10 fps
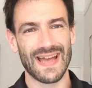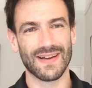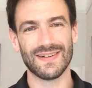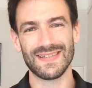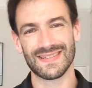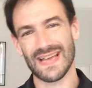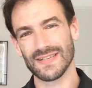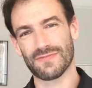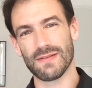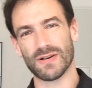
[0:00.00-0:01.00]
Hey guys,
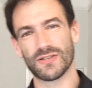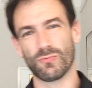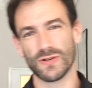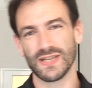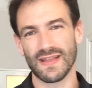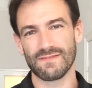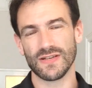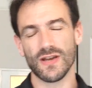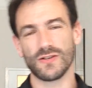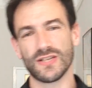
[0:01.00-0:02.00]
thanks very much for watching that
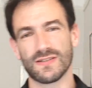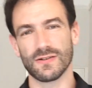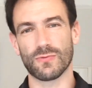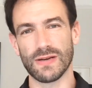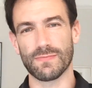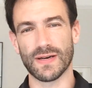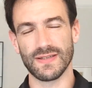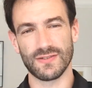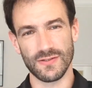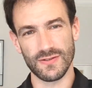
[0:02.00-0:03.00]
video. Just a quick
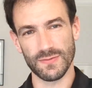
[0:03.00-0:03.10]
reminder to